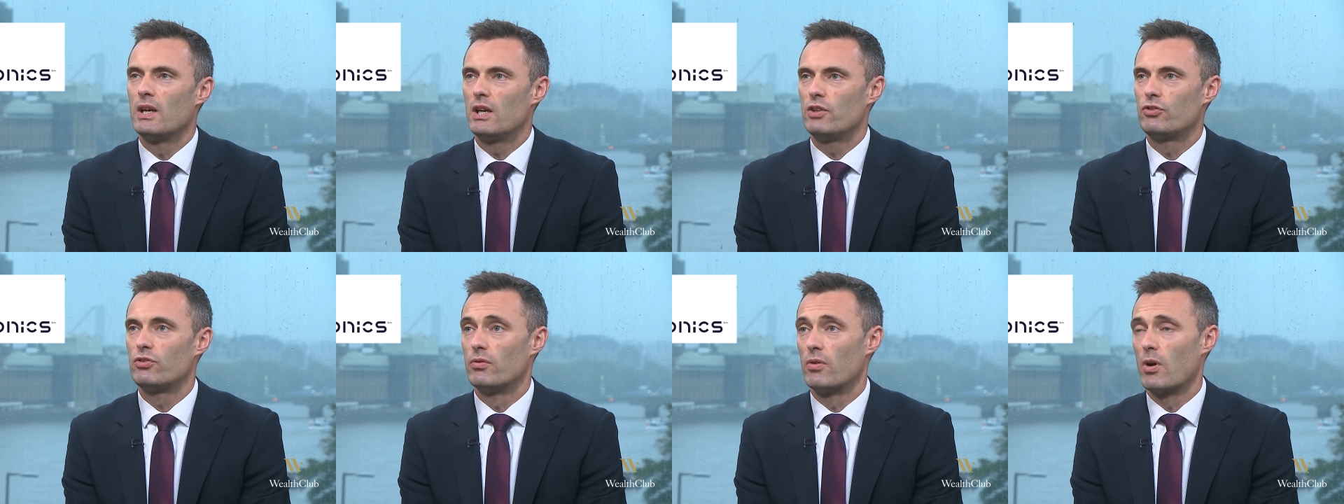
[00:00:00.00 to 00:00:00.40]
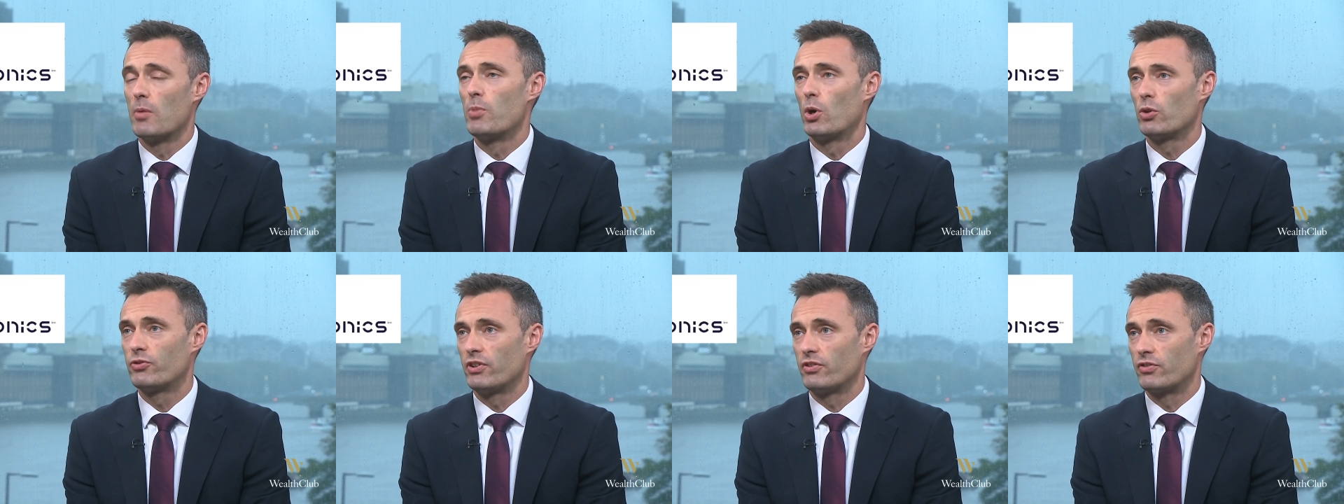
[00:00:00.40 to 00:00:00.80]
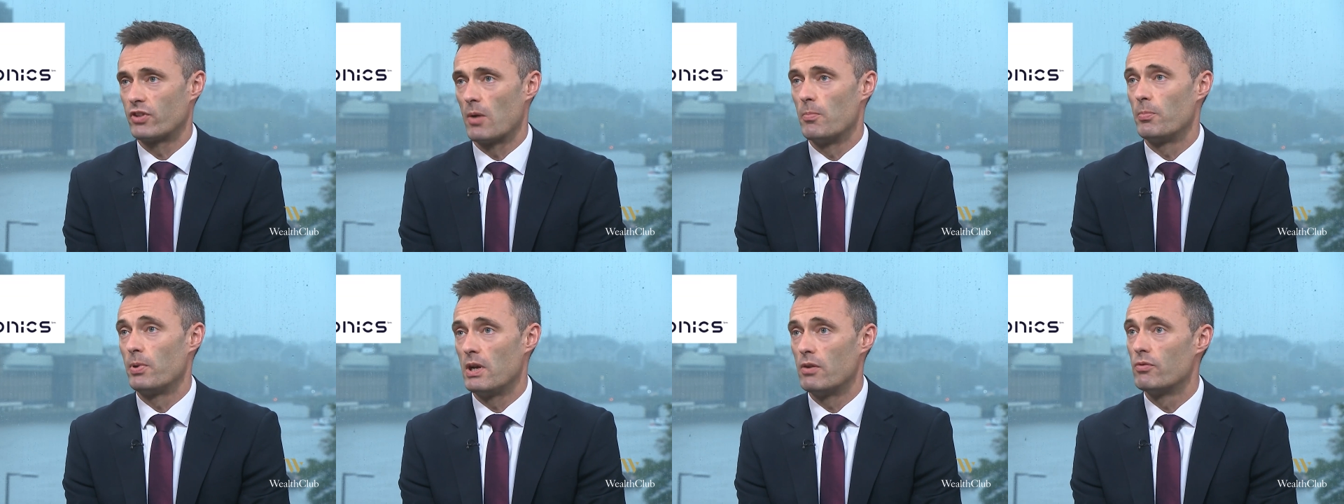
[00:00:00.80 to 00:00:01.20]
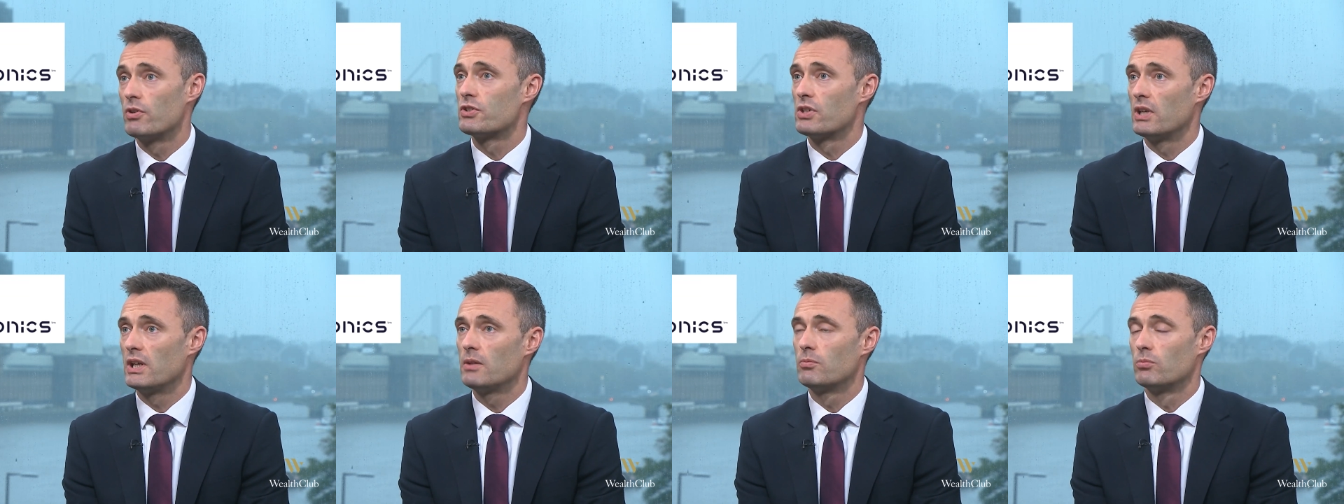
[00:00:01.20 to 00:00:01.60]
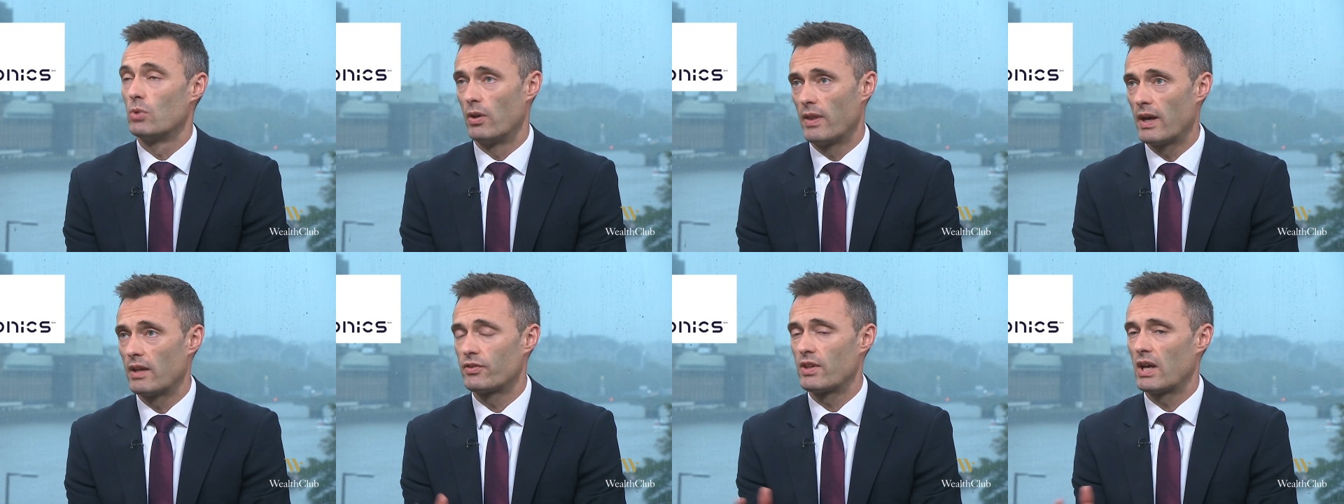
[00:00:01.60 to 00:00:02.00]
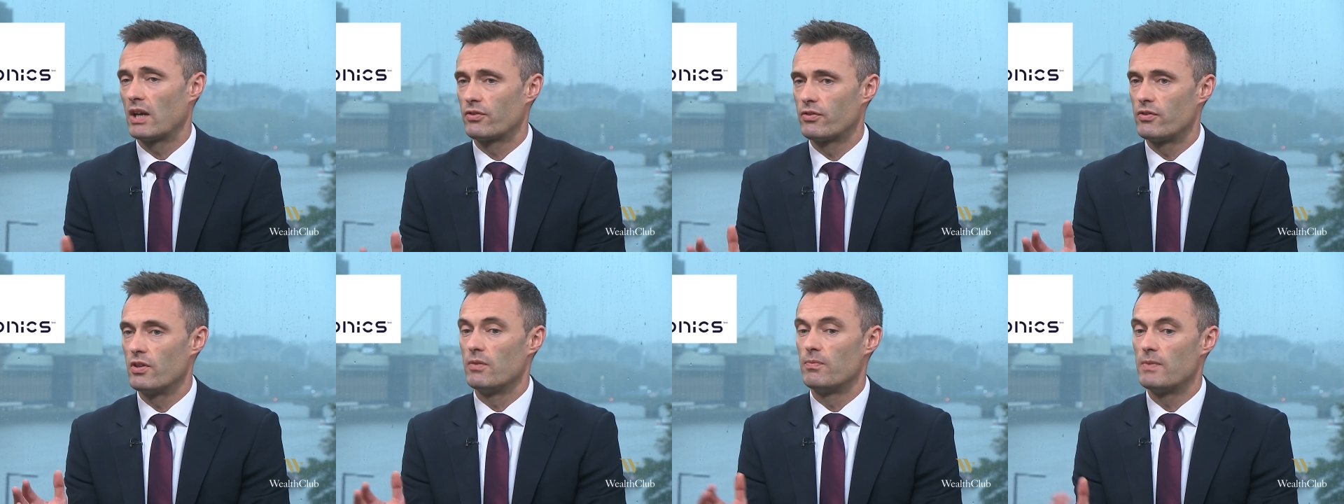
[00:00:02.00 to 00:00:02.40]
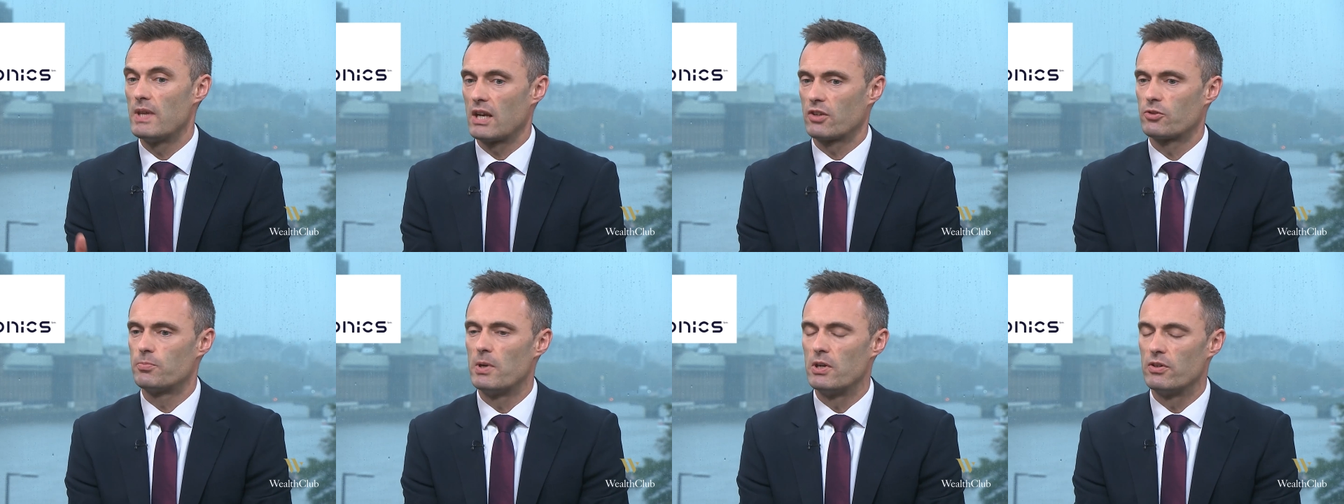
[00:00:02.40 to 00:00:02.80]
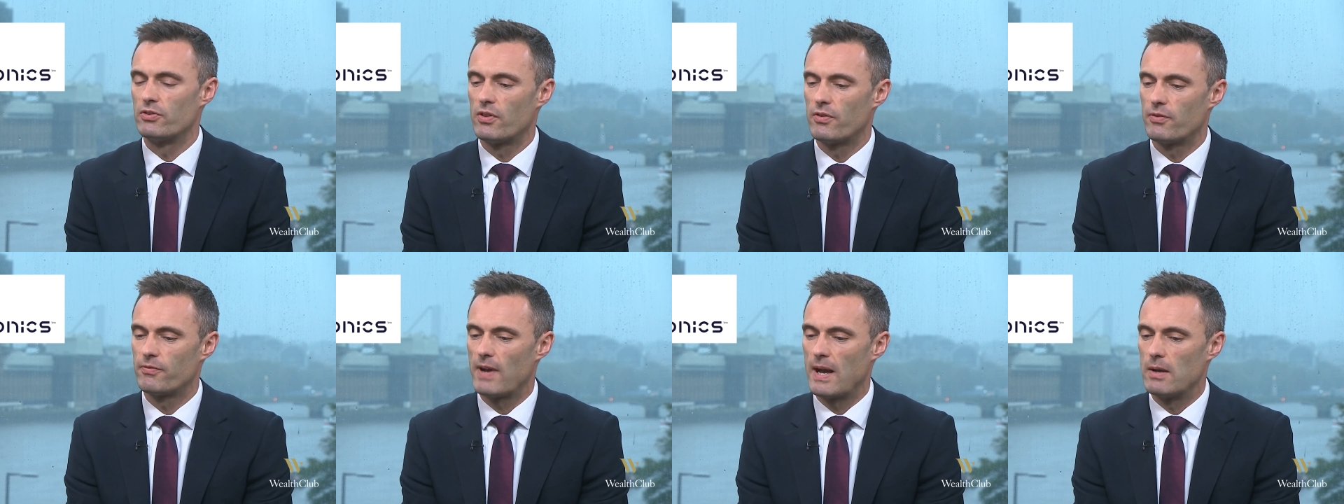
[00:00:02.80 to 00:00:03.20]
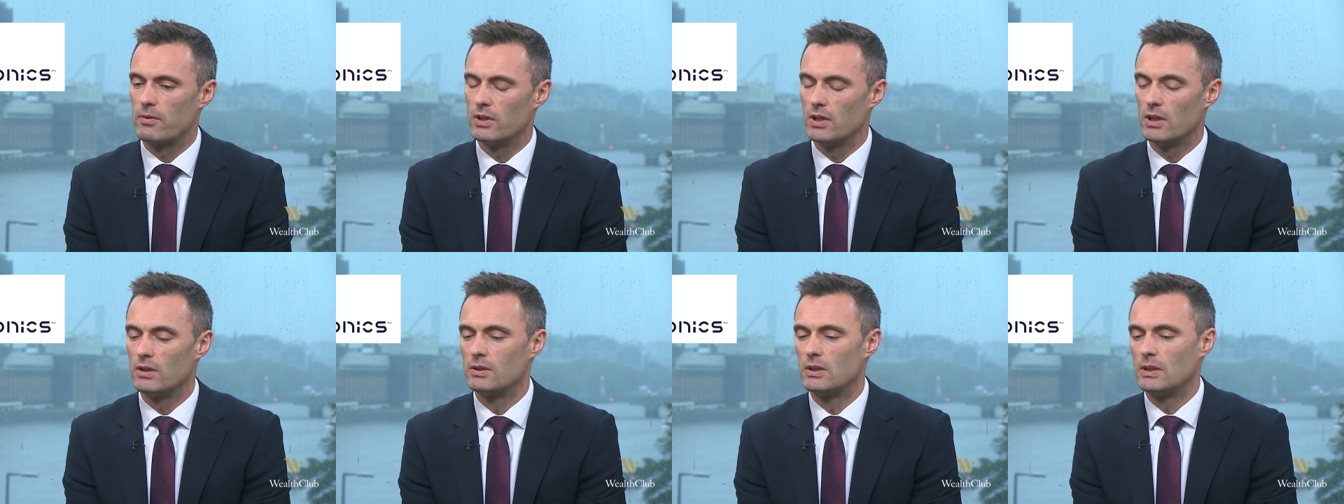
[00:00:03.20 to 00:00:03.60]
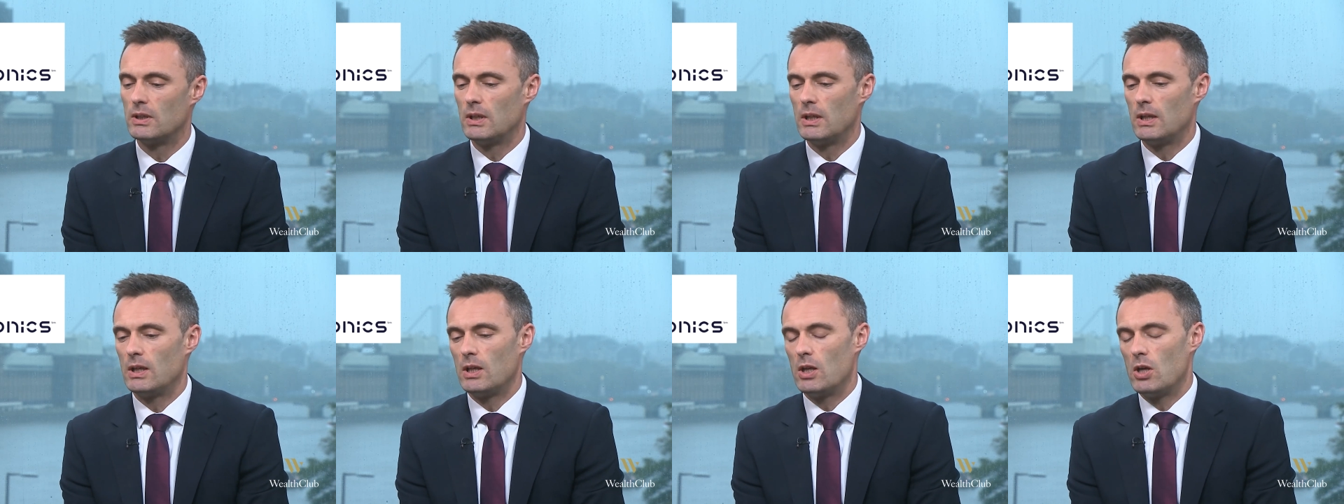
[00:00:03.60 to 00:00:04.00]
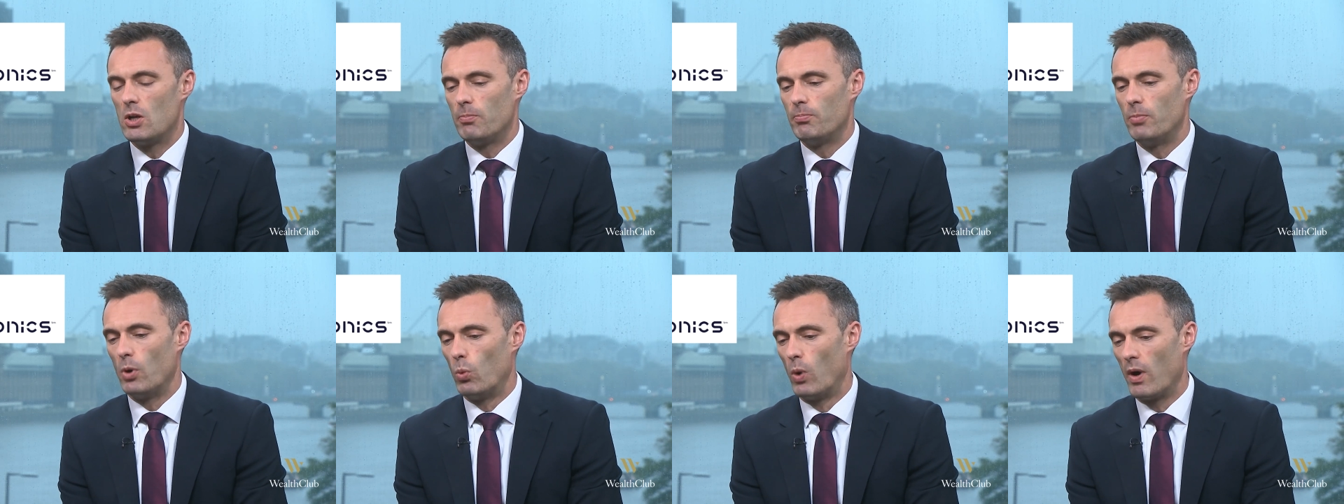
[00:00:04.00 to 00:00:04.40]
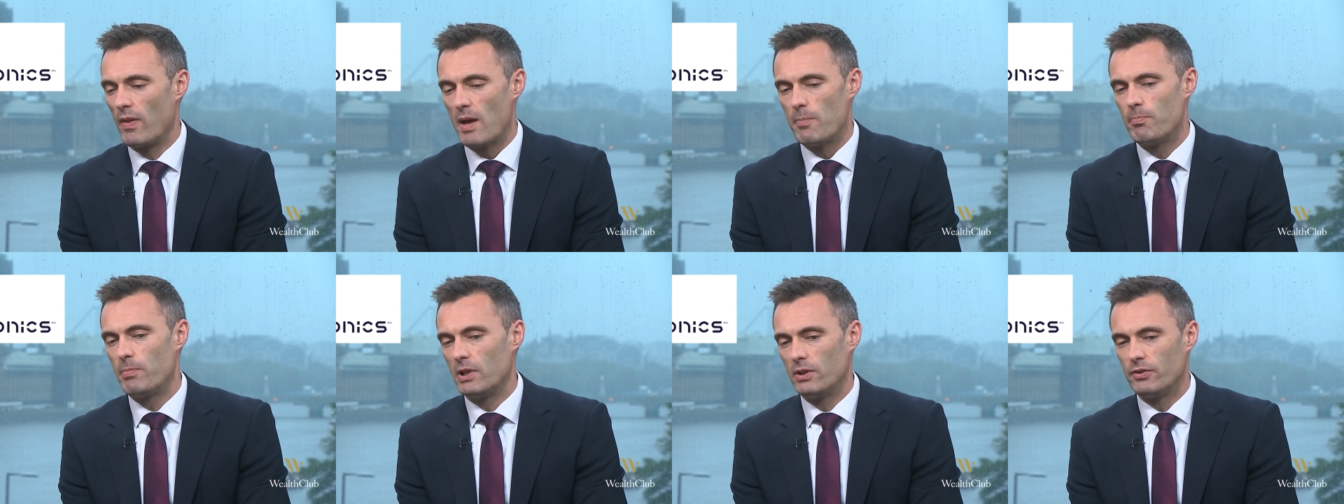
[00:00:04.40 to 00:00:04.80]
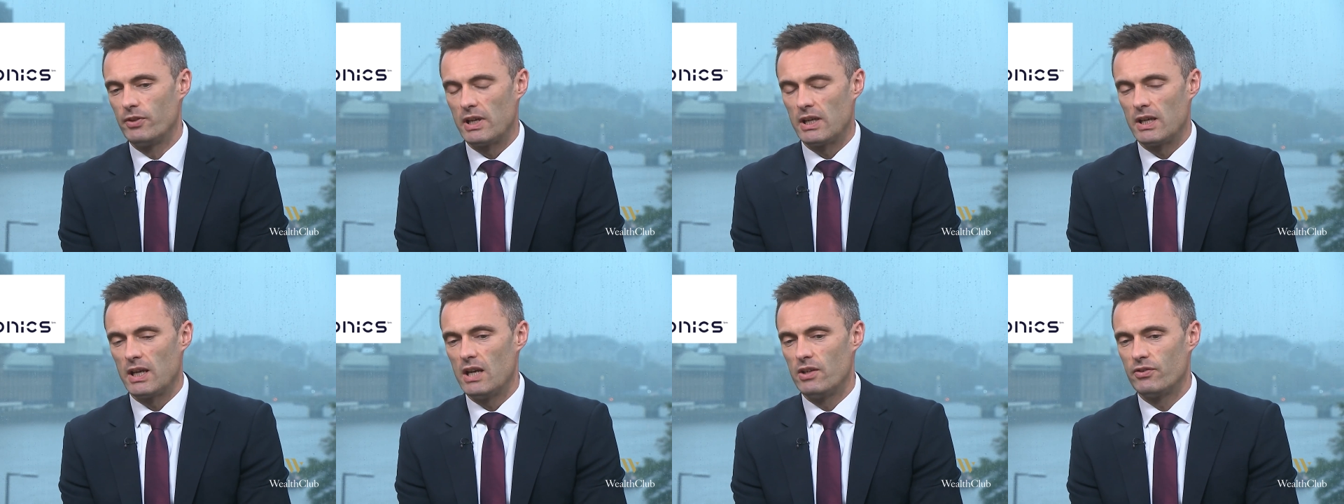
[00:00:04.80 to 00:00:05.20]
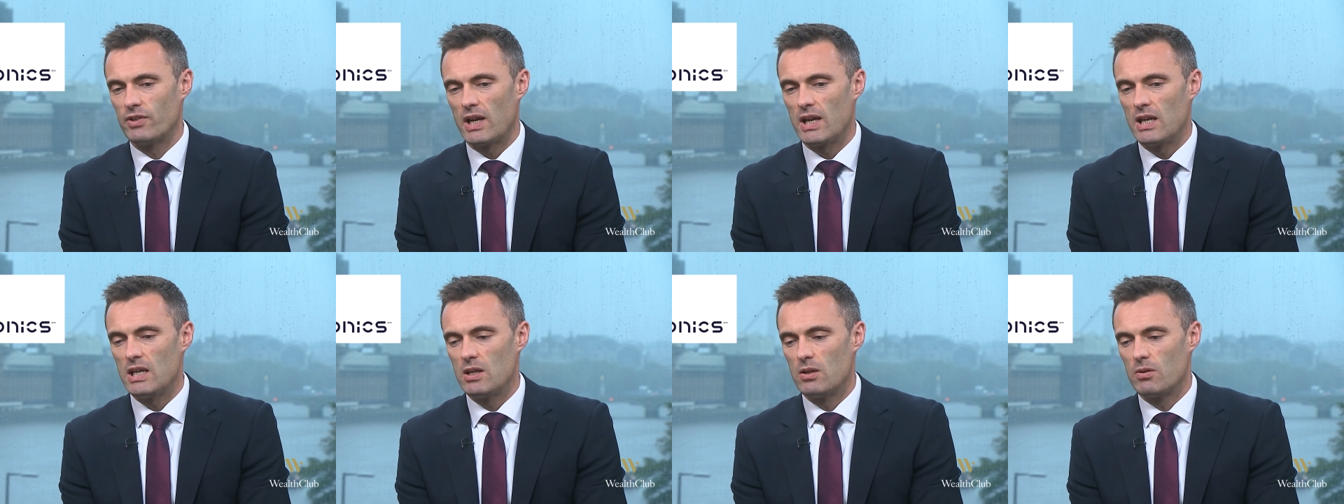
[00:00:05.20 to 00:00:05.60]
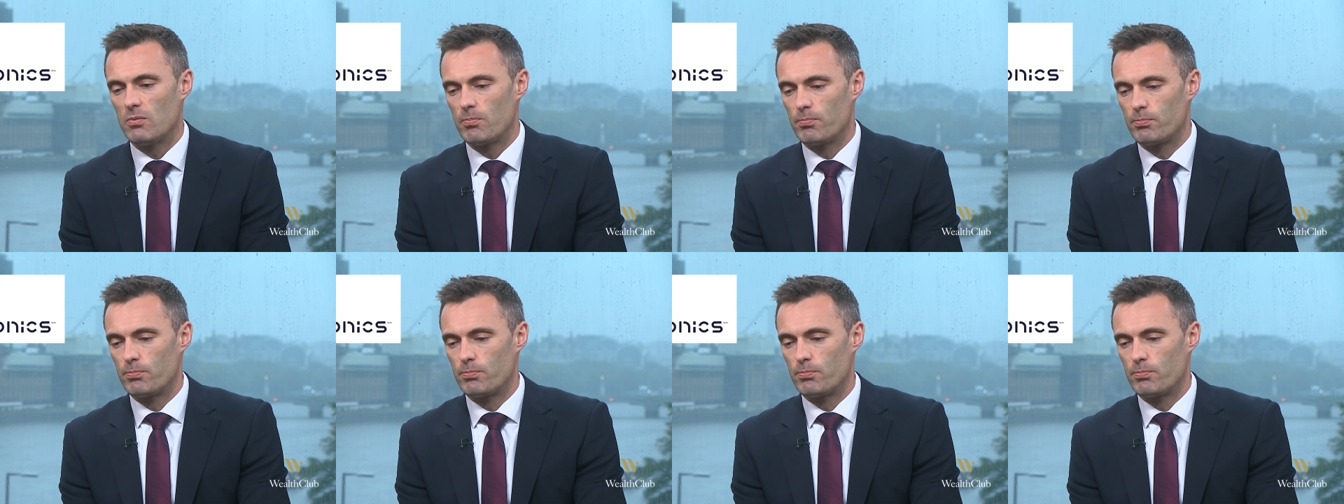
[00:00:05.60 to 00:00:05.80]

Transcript: It's a robotics company originally. Well, that's, that's the, the experience of the founder but what they're building is a